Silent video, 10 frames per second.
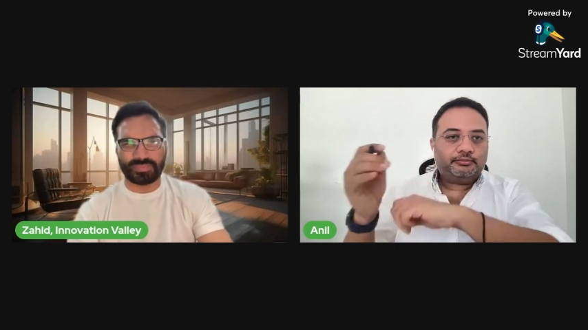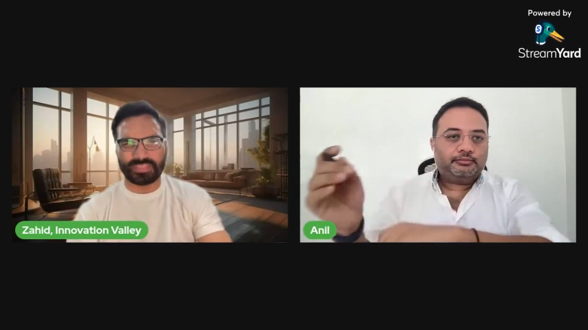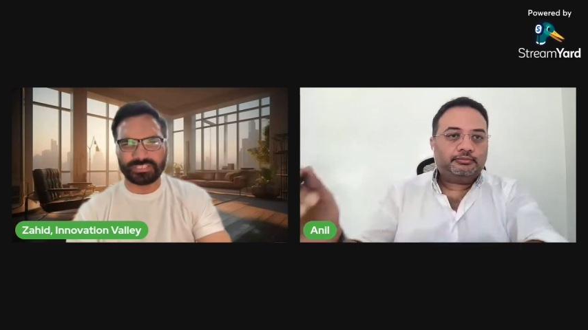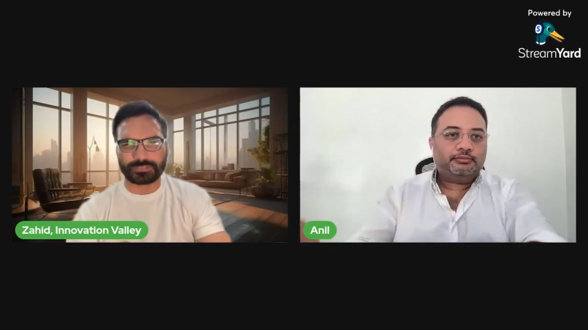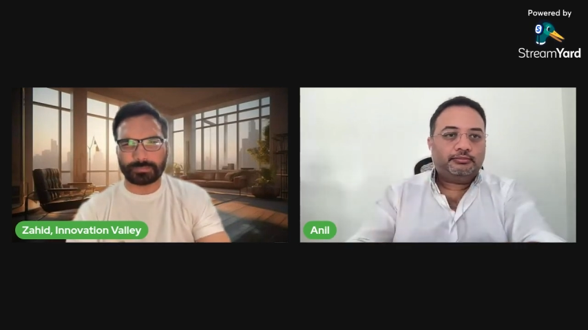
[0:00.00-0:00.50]

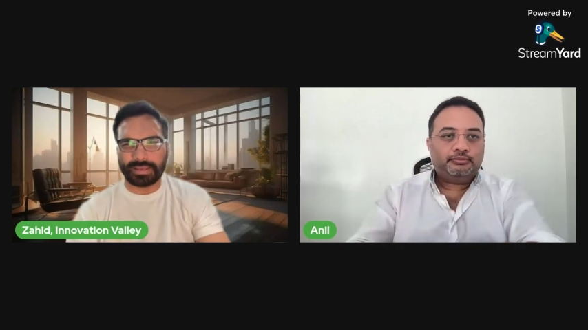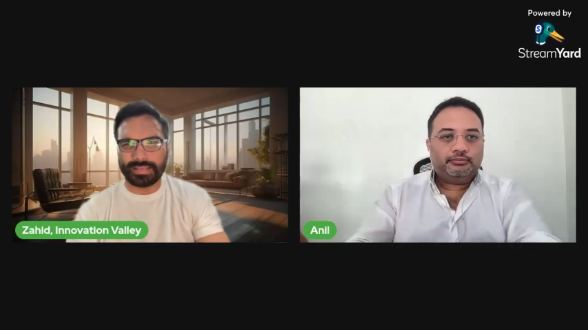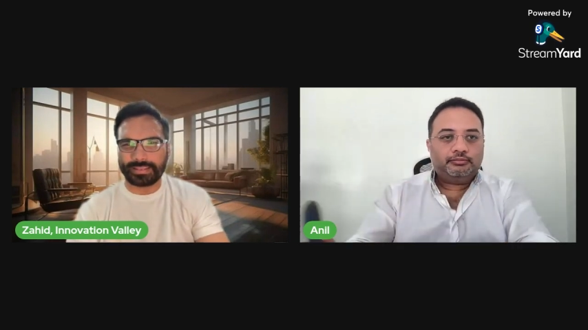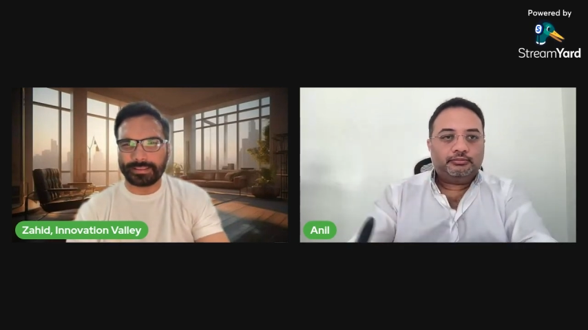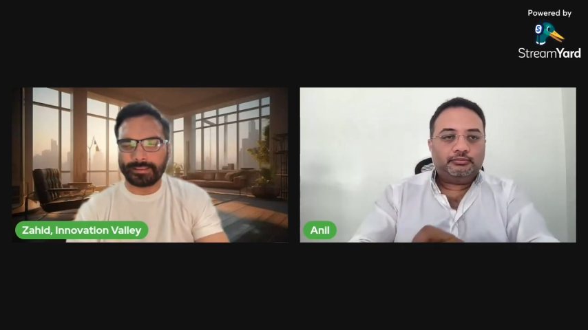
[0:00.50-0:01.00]

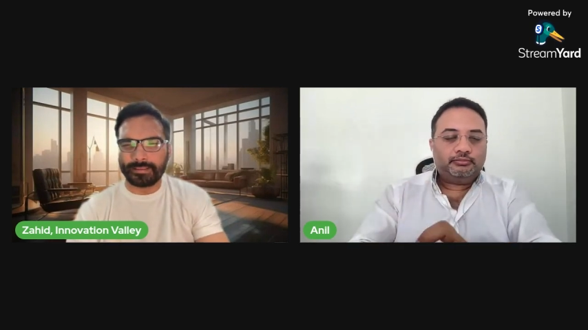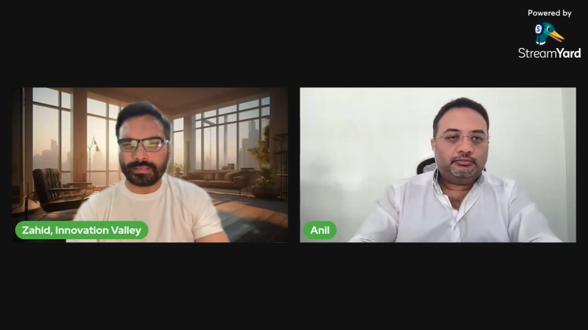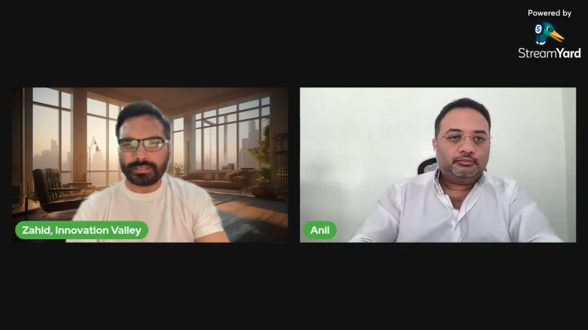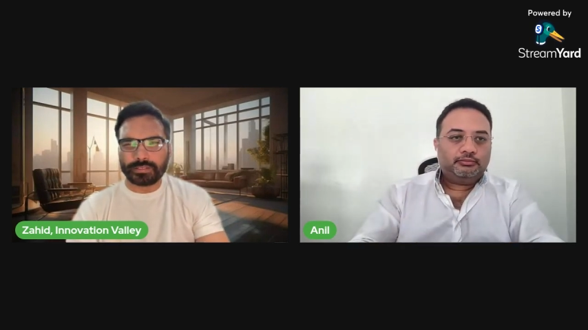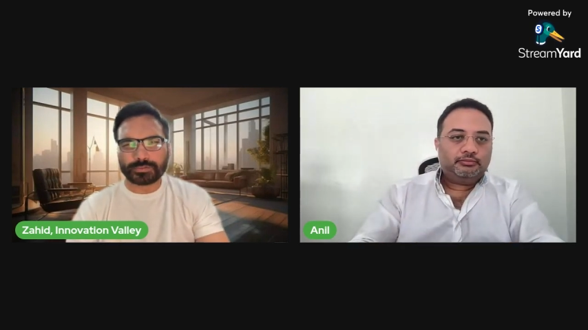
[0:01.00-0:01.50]
Speaker 1: inspiring.
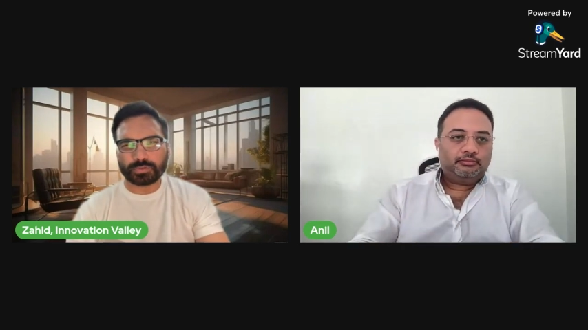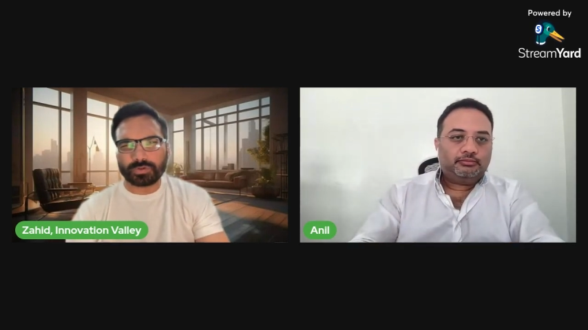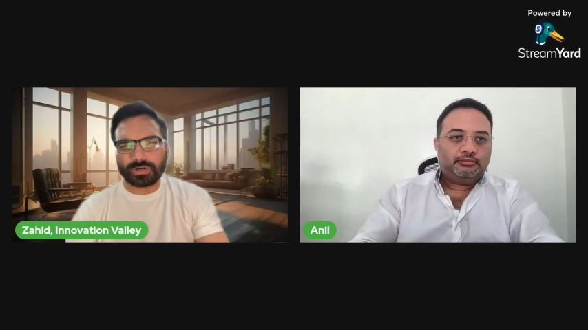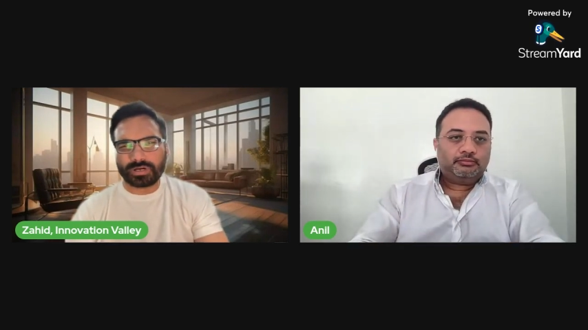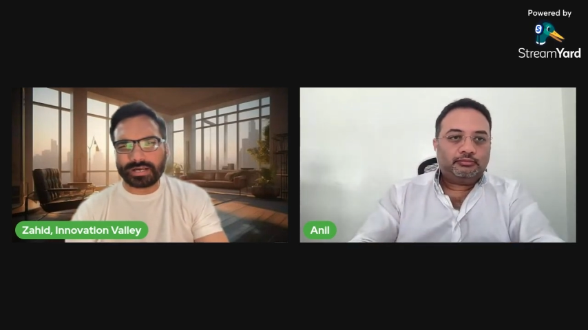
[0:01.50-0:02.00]

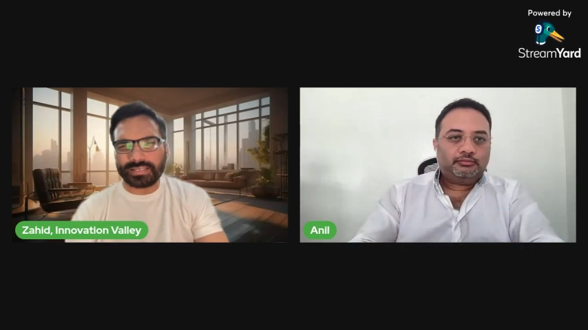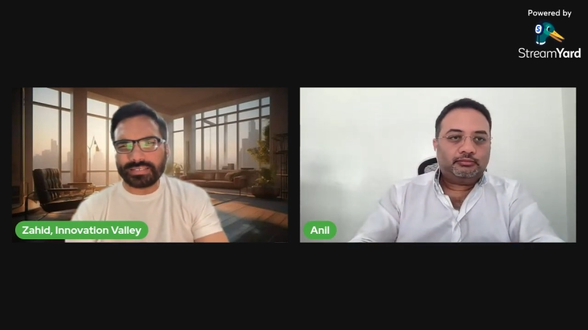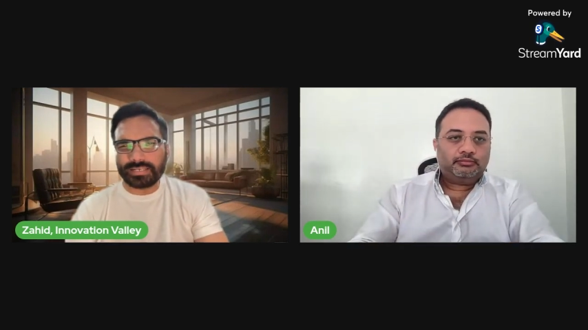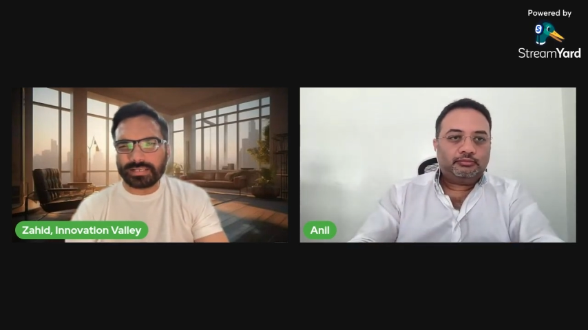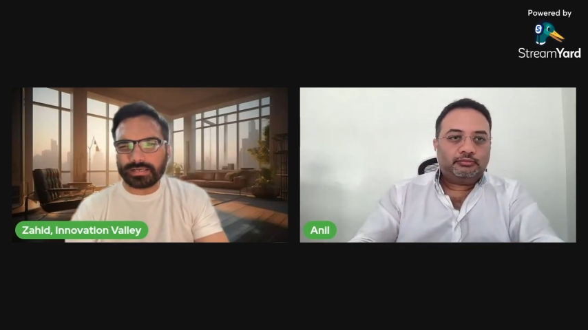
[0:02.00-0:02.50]
So,
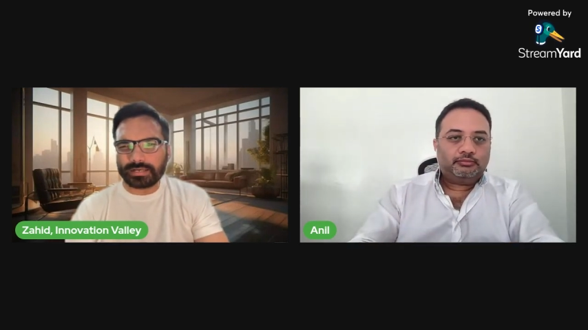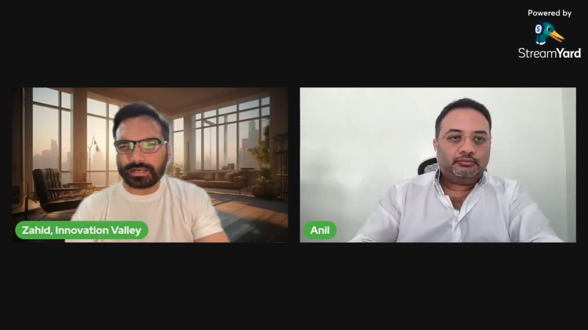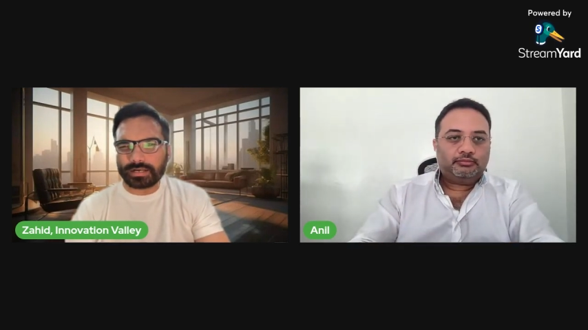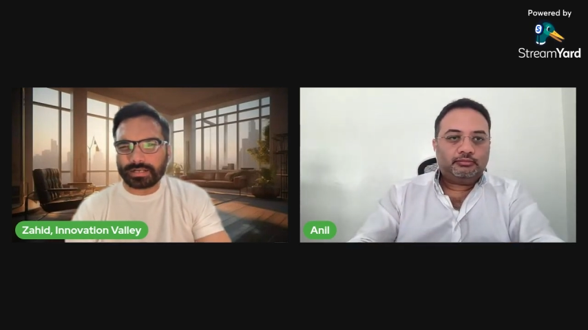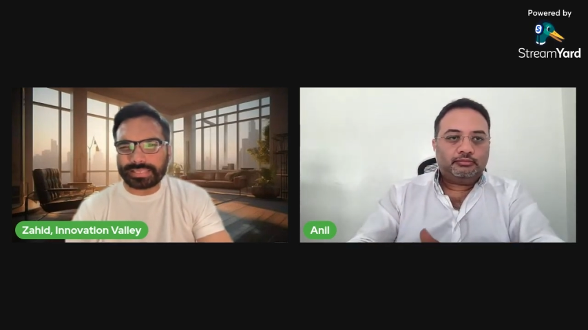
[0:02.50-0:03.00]
Anil,
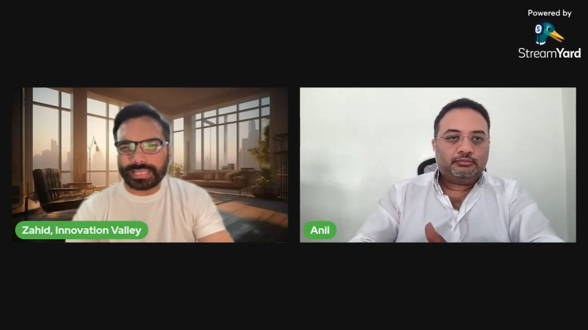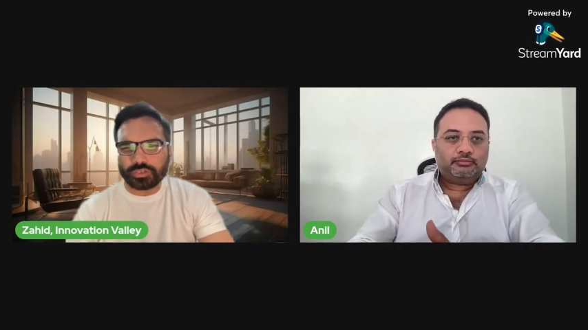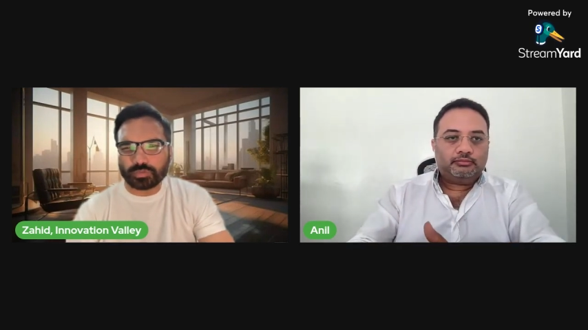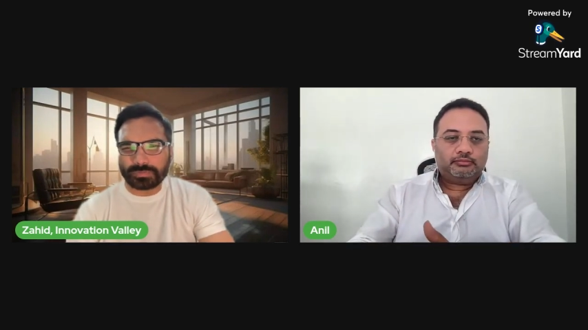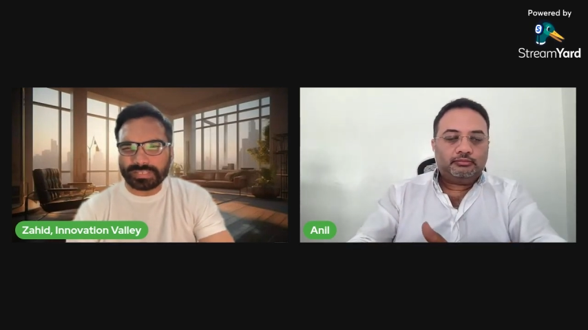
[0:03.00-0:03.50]
uh, can
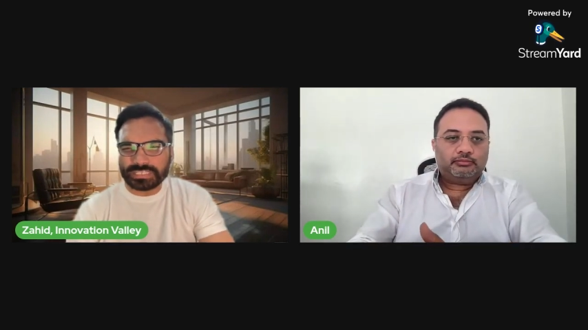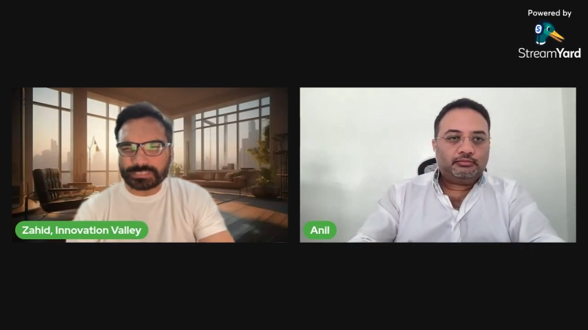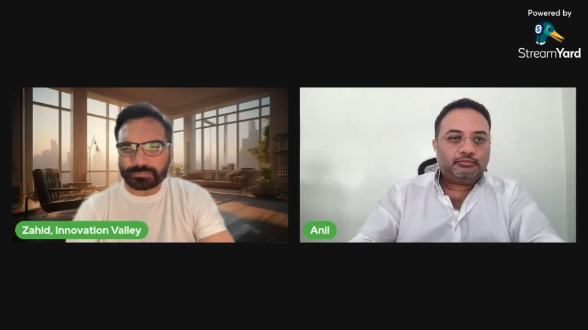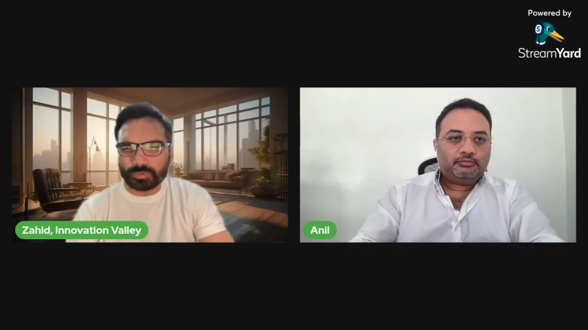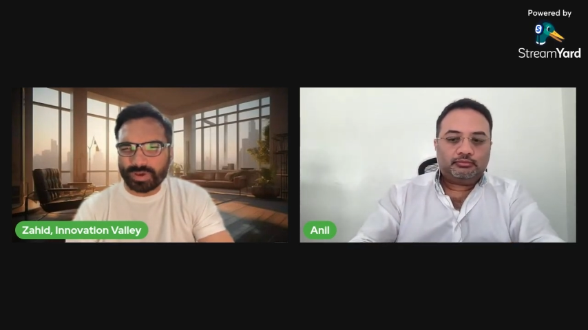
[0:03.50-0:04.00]
you please
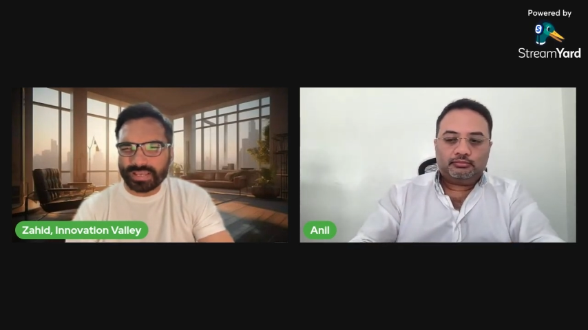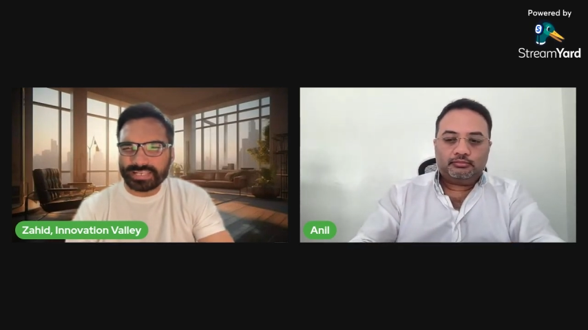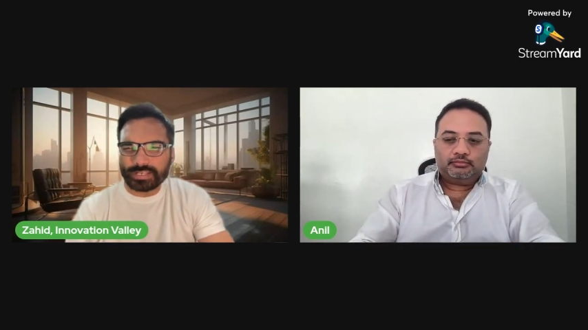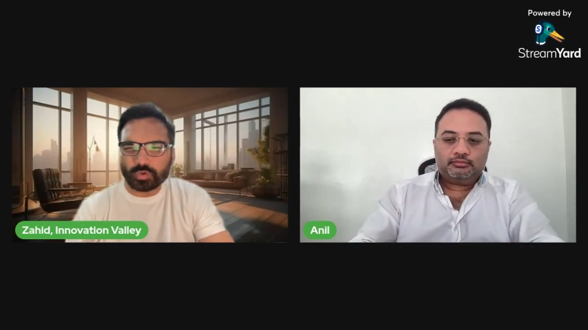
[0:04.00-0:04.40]
provide an